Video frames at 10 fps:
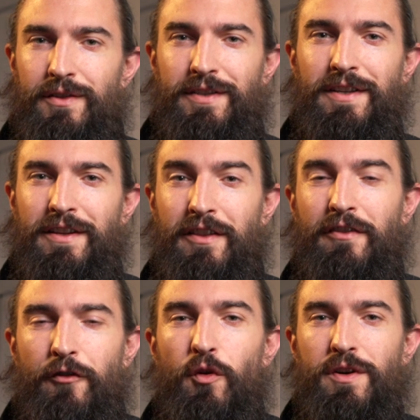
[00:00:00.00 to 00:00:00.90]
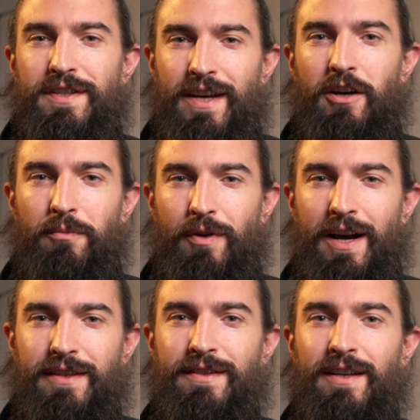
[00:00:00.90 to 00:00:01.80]
see, the for sale
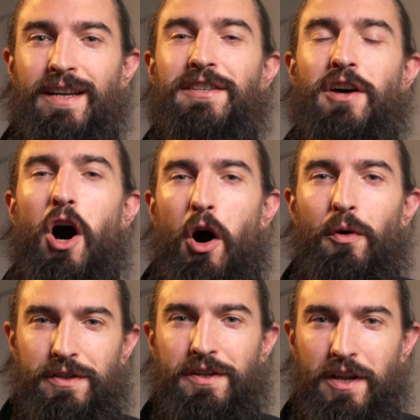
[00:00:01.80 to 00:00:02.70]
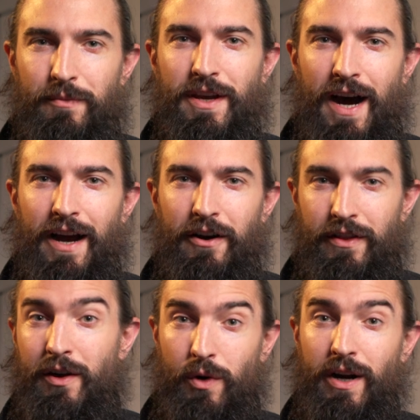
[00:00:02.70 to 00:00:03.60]
price is always going to be higher
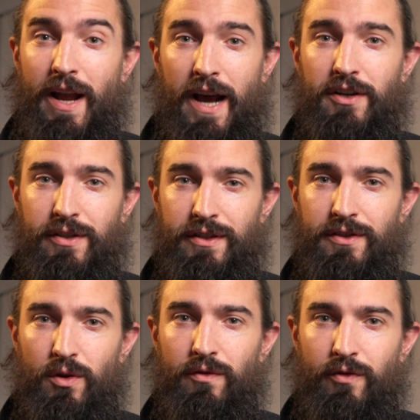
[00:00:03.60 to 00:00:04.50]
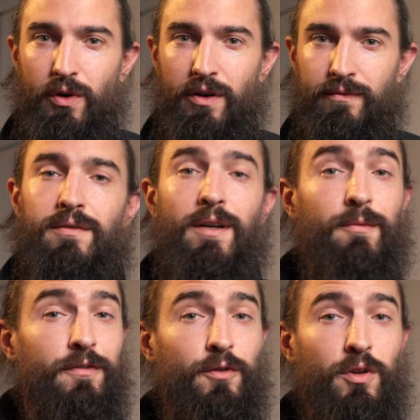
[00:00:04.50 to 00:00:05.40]
than what it actually sold for.
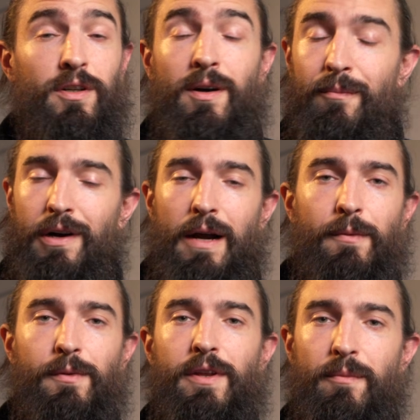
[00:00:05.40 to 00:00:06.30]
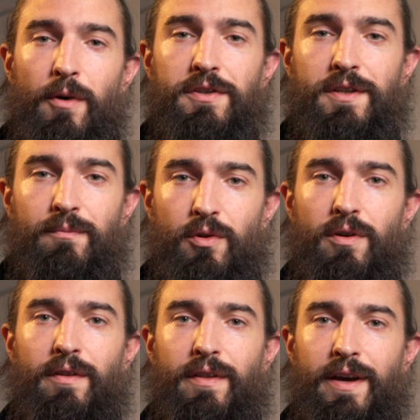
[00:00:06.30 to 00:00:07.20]
Number 4, probably the most
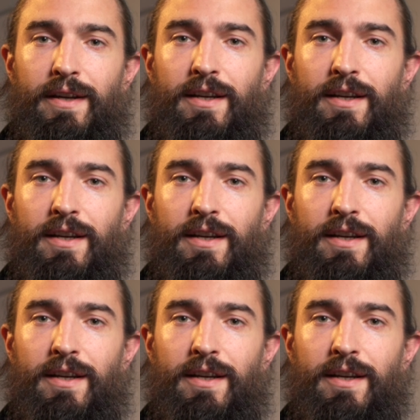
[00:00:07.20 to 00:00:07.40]
important thing,